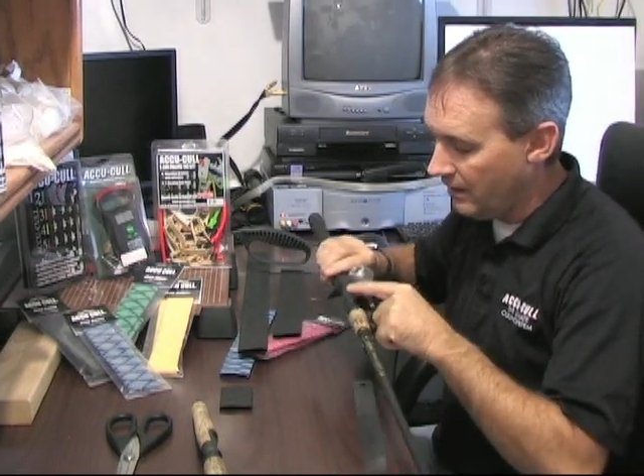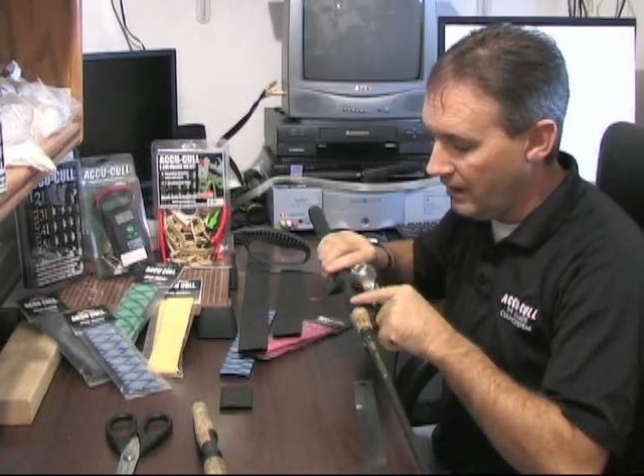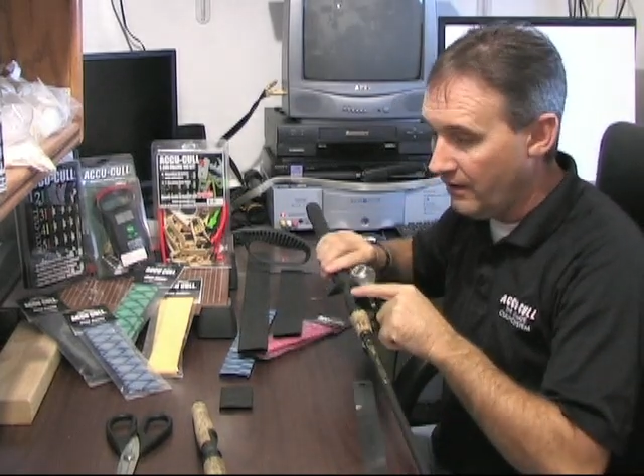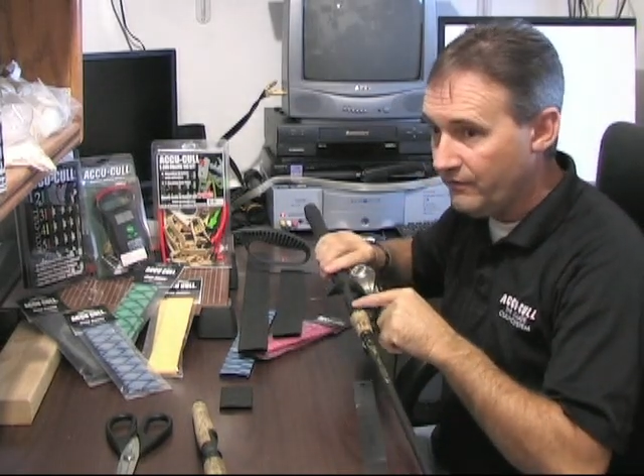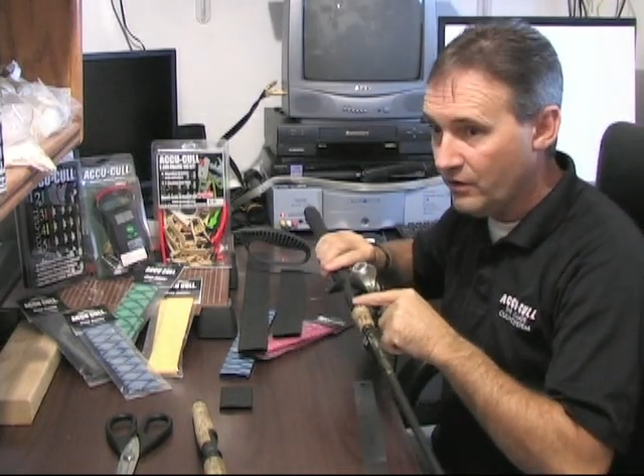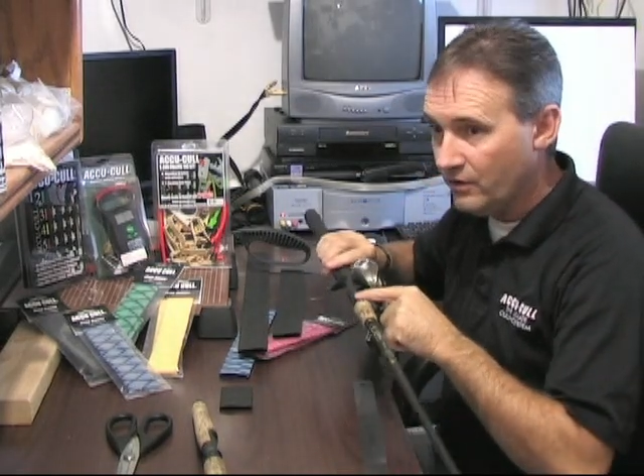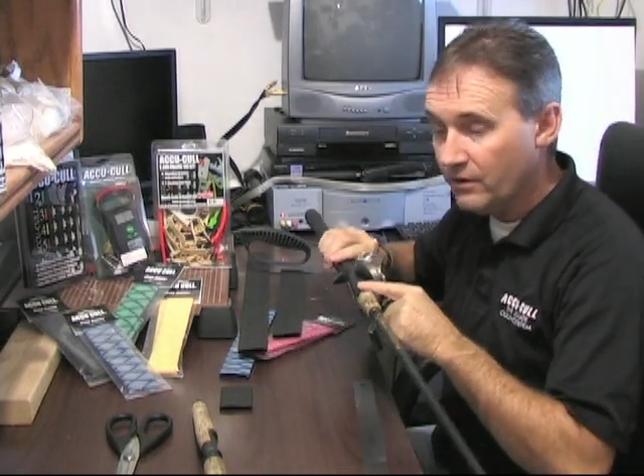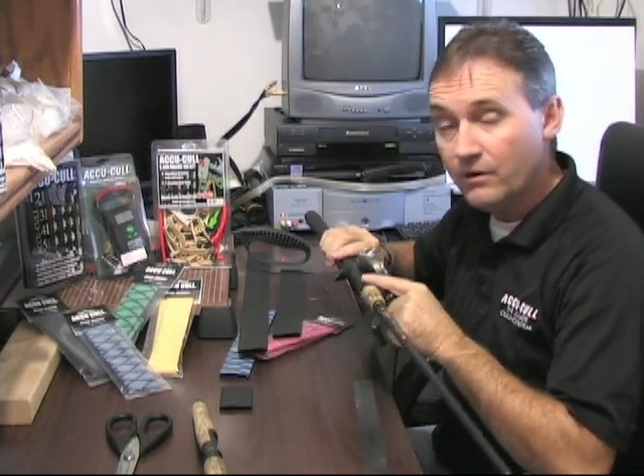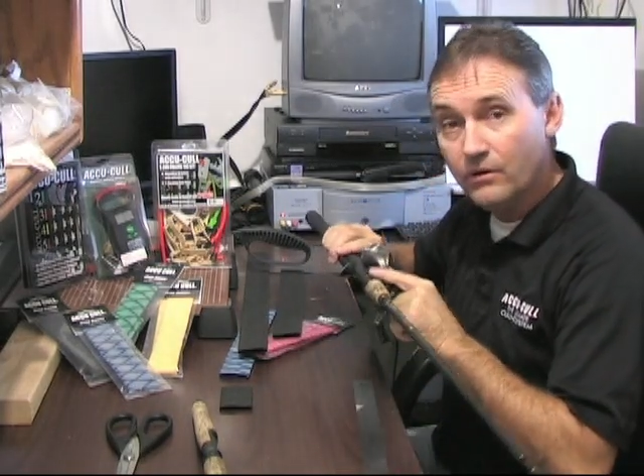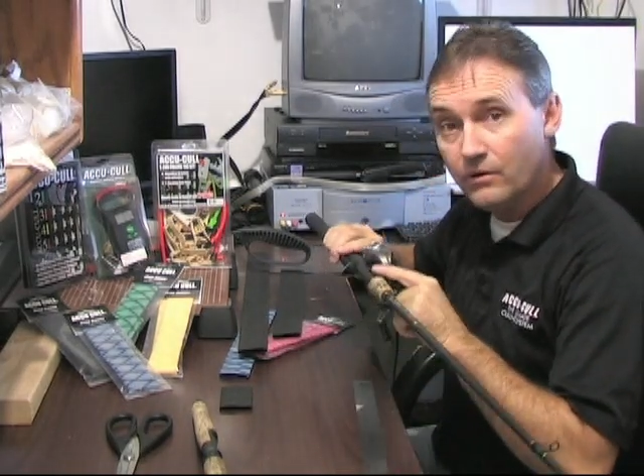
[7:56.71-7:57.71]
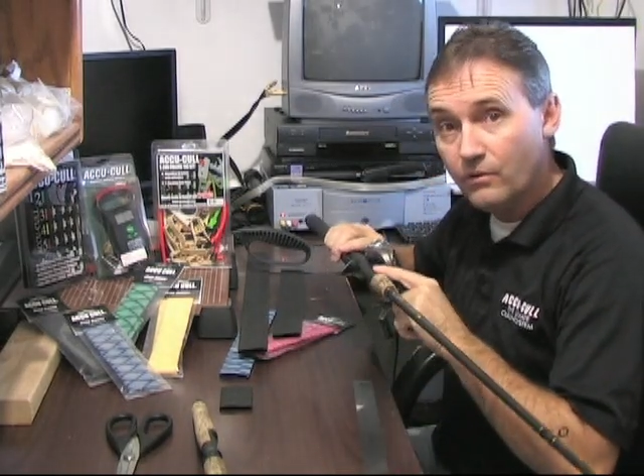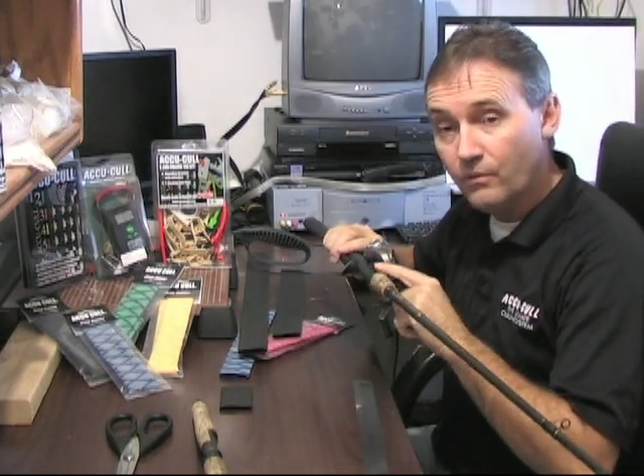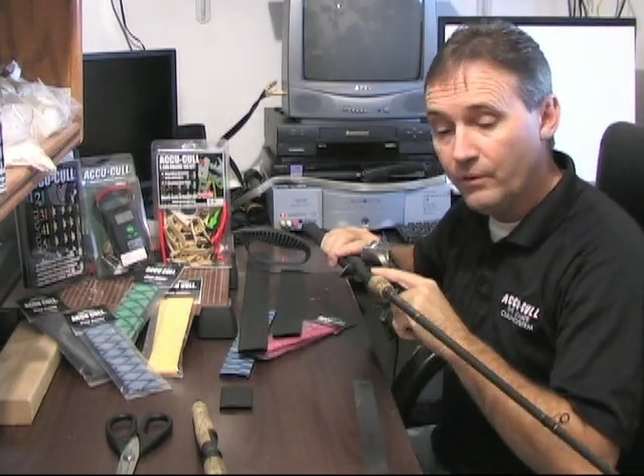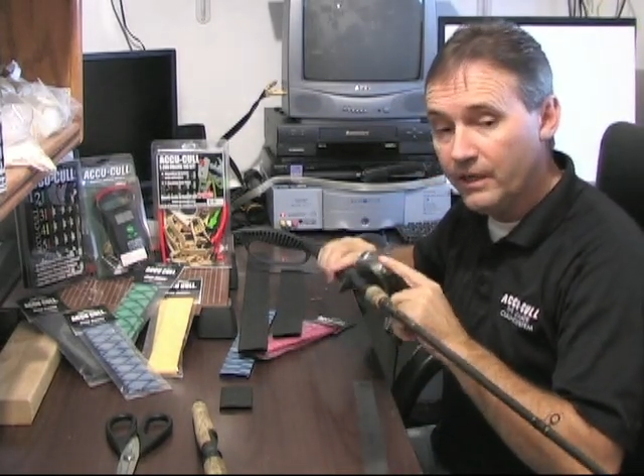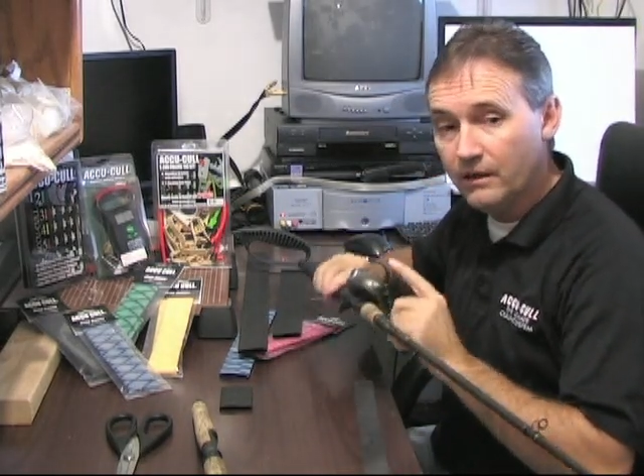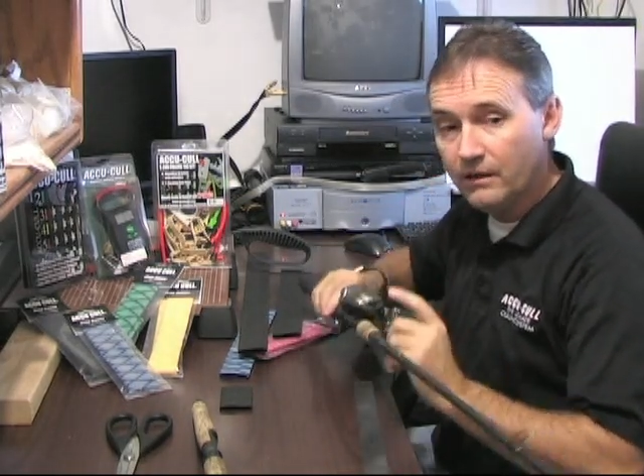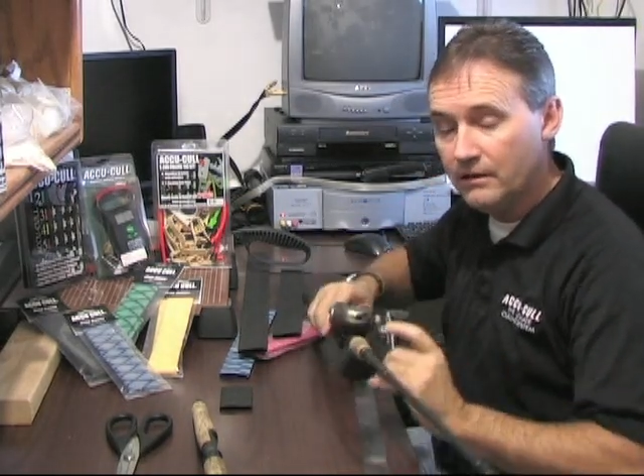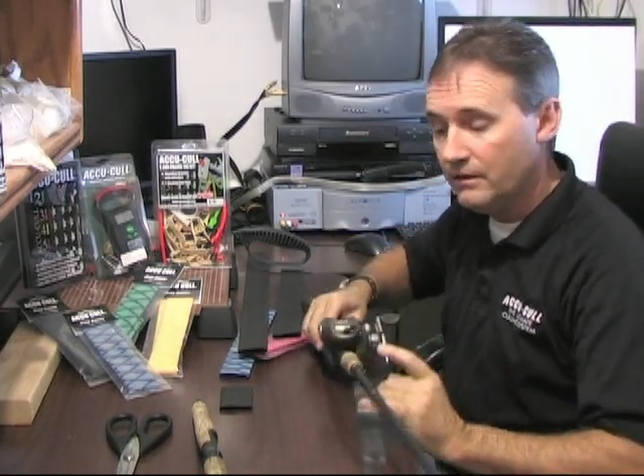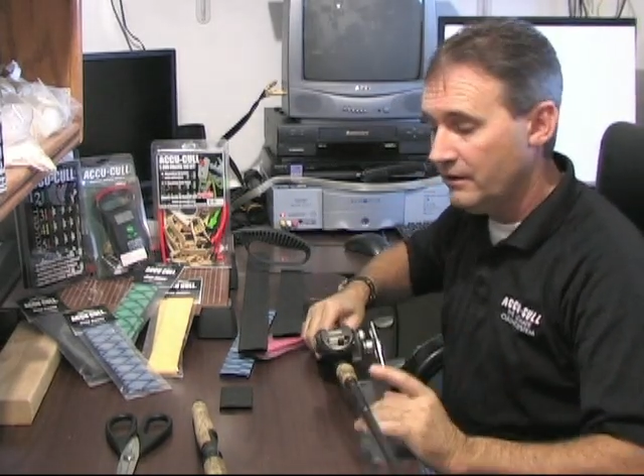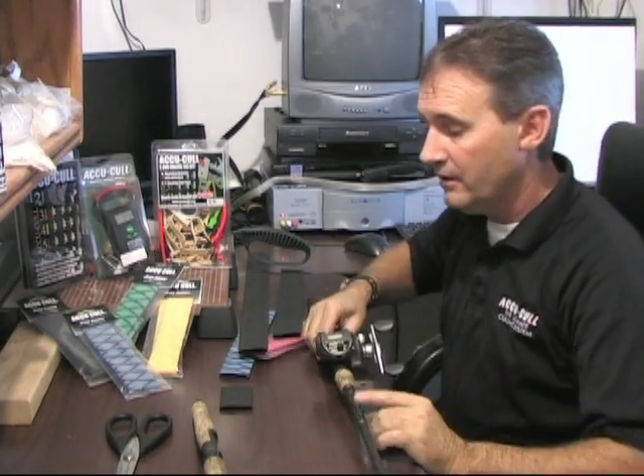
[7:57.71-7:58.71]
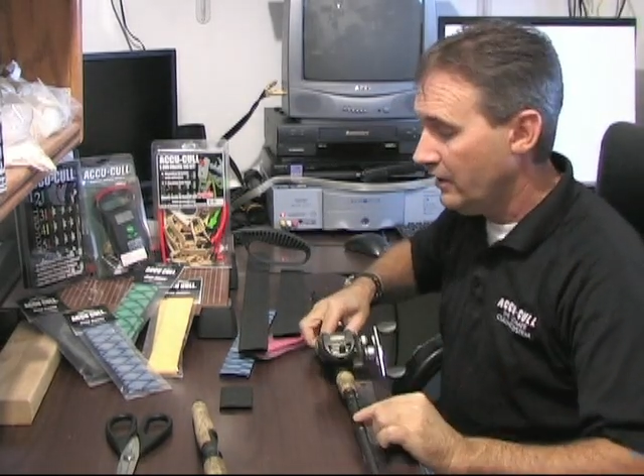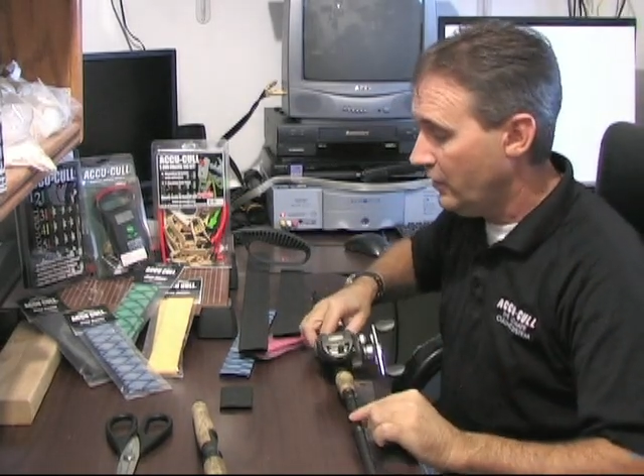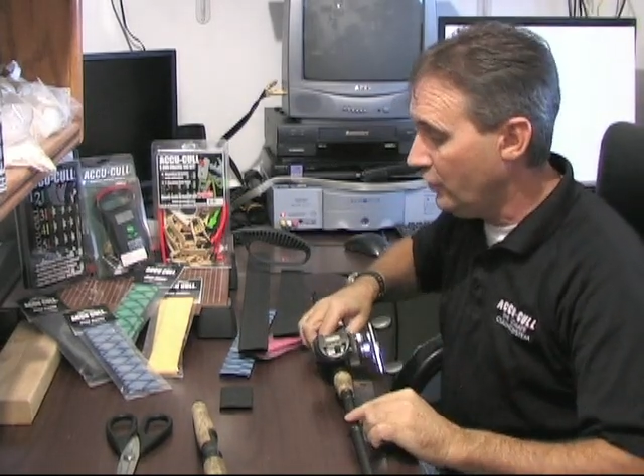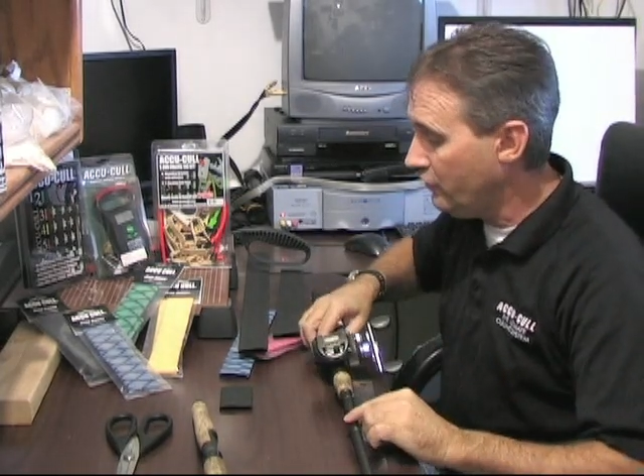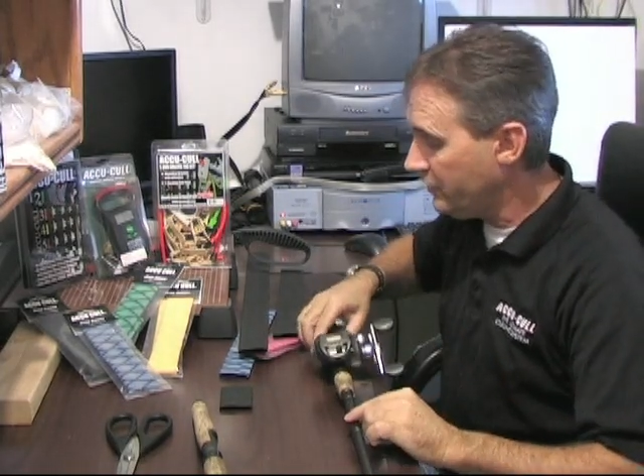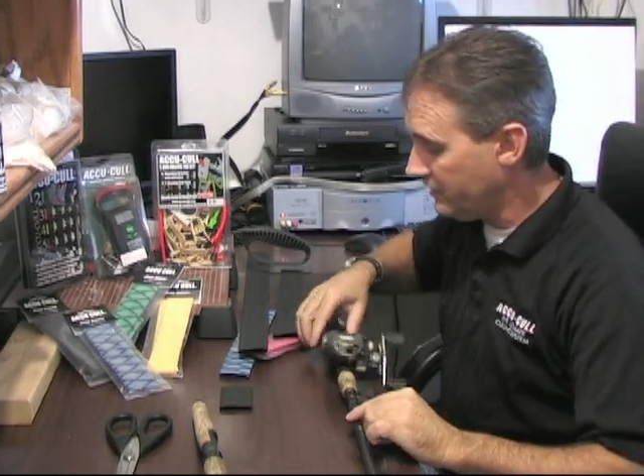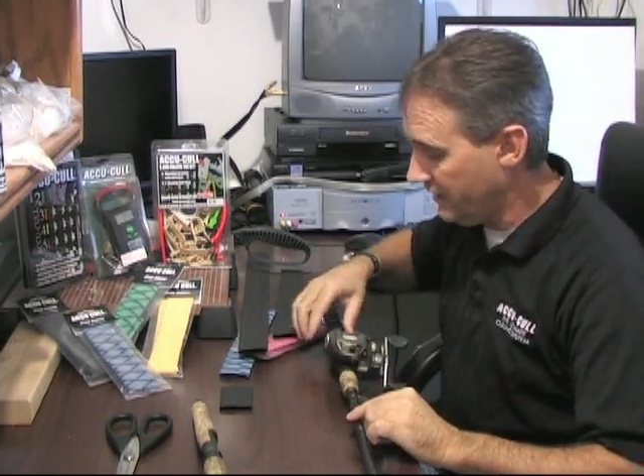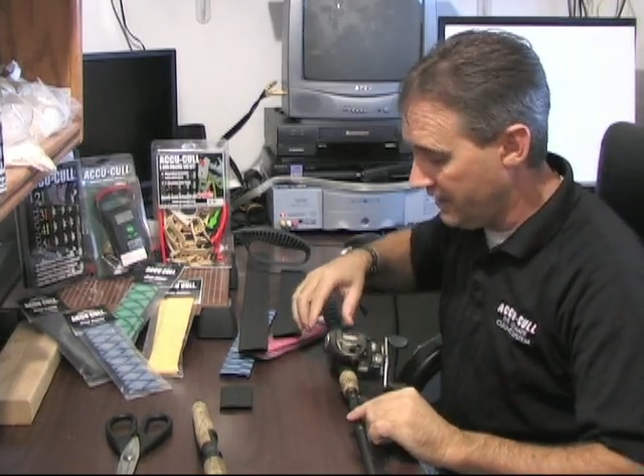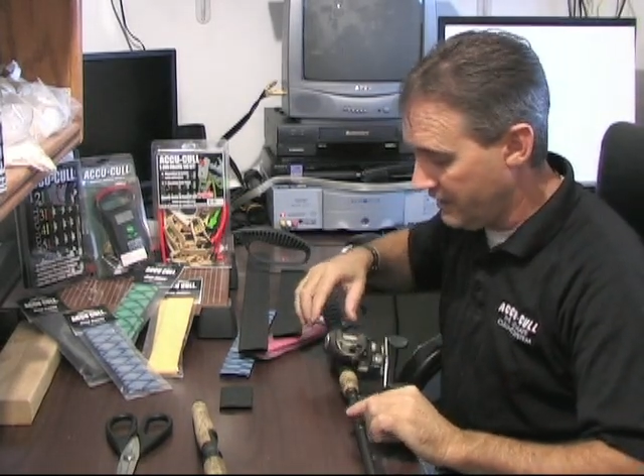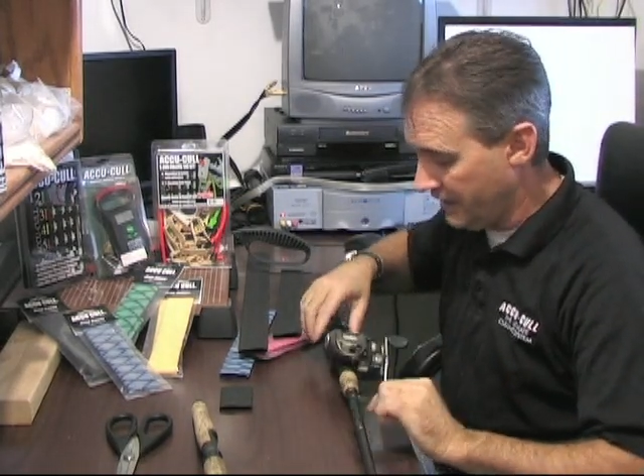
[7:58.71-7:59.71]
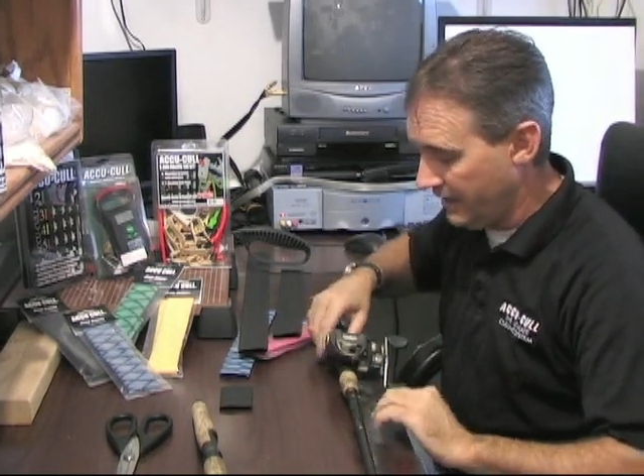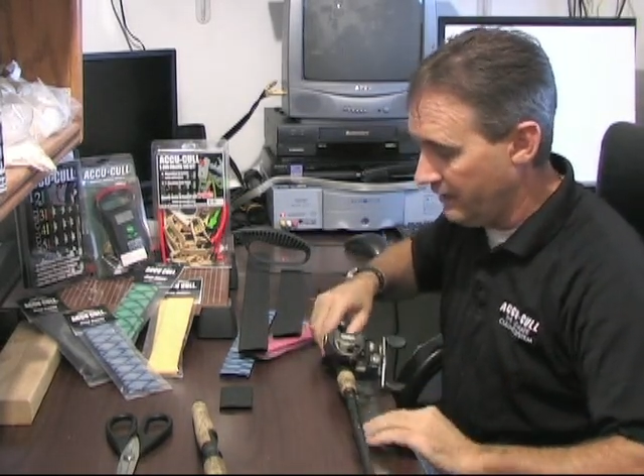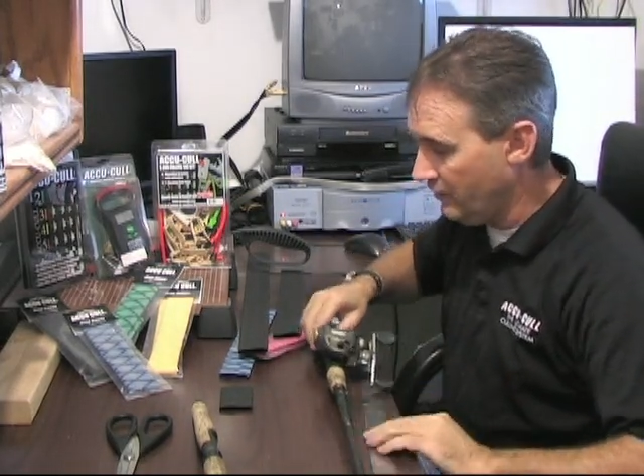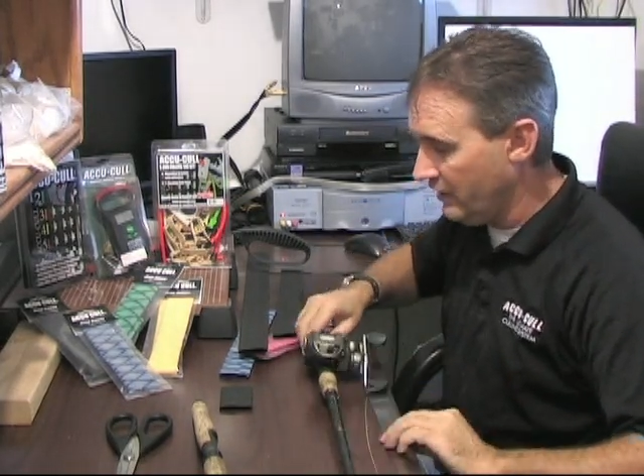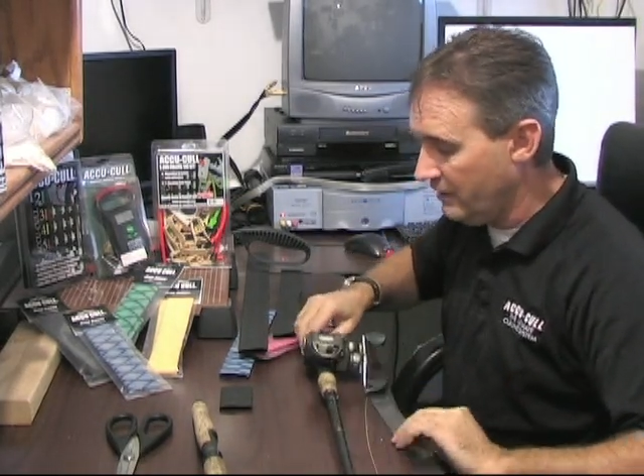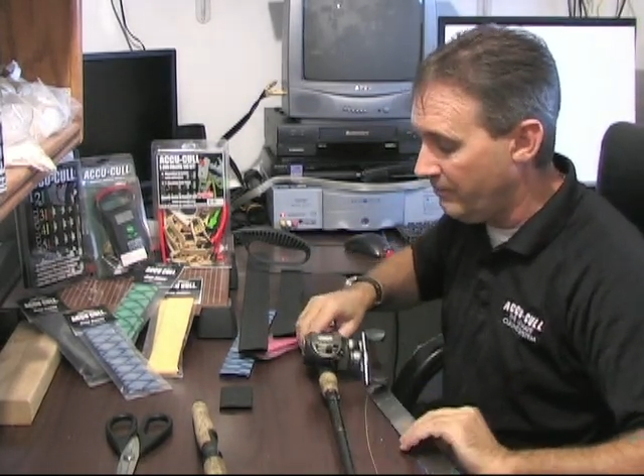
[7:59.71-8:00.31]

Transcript: of your reel, you just need to